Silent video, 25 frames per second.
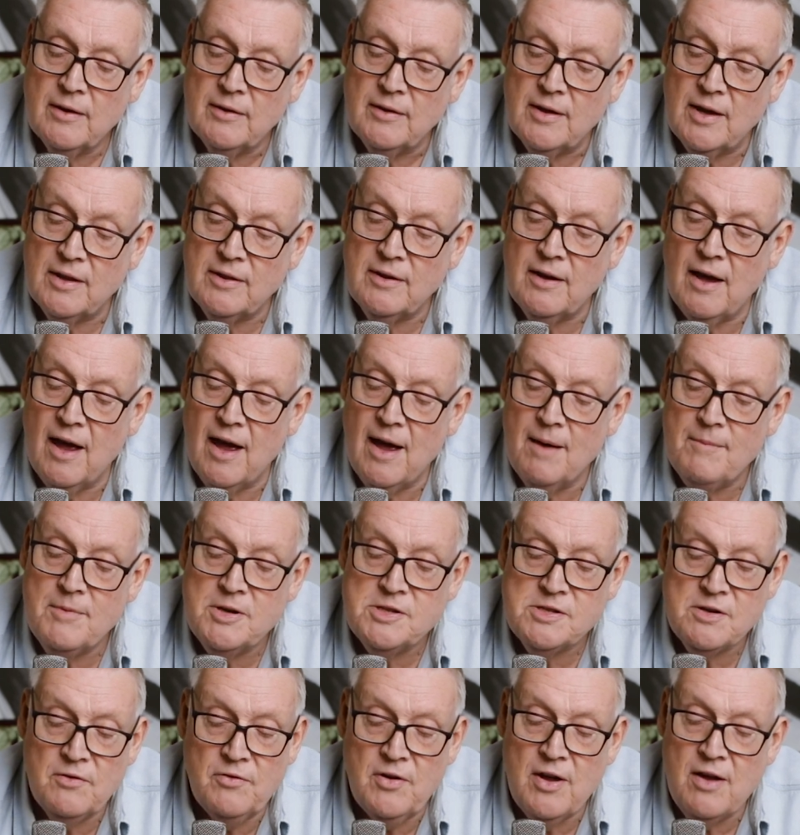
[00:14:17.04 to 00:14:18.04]
the
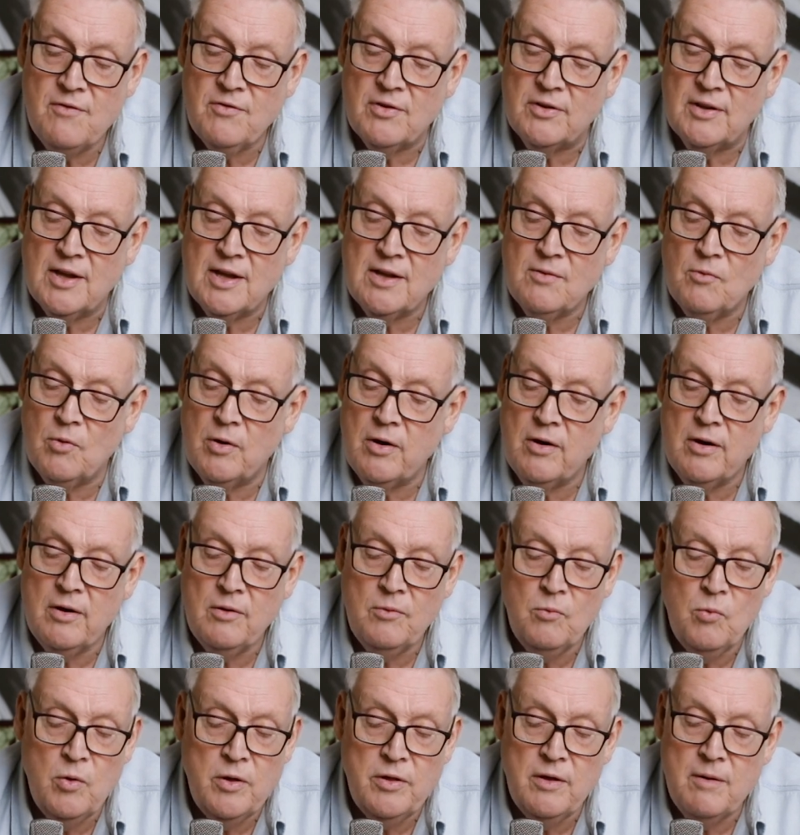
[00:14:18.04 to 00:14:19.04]
armies of heaven, that
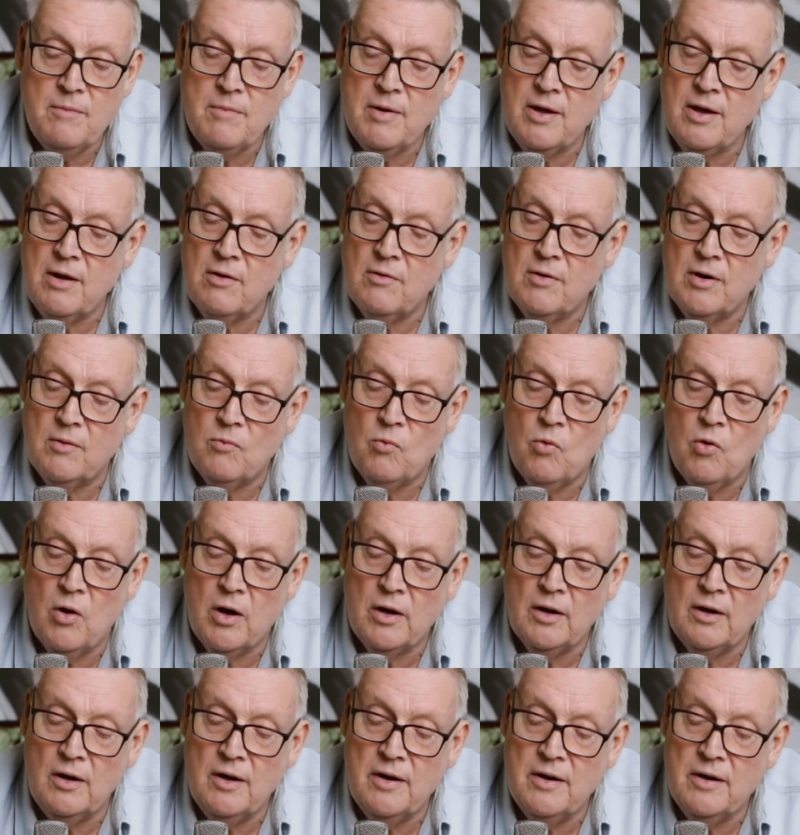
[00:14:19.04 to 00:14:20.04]
we're with him here in
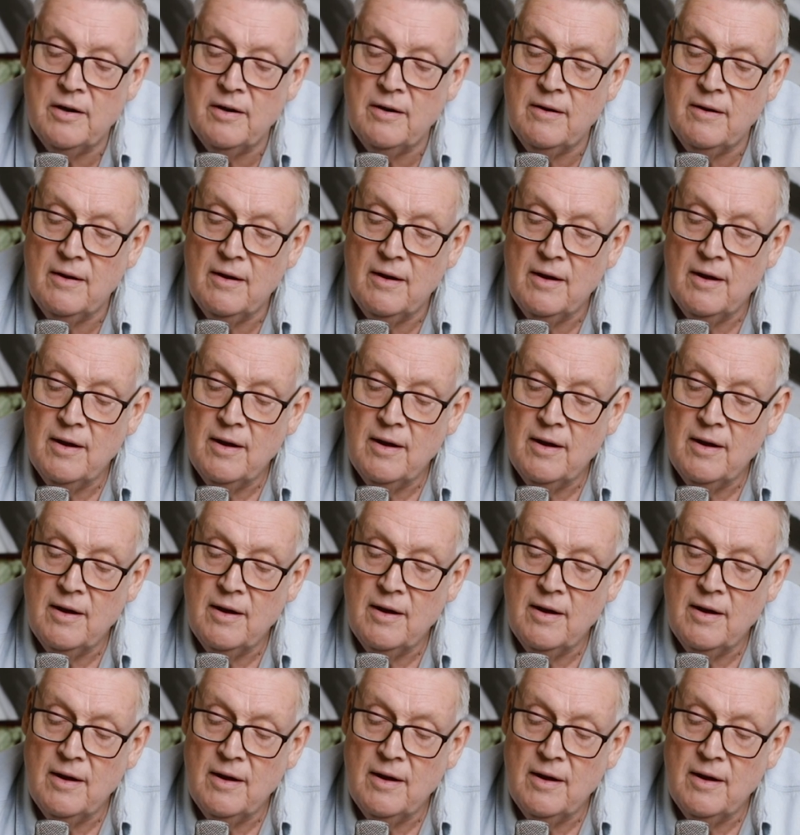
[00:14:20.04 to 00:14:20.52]
white linen,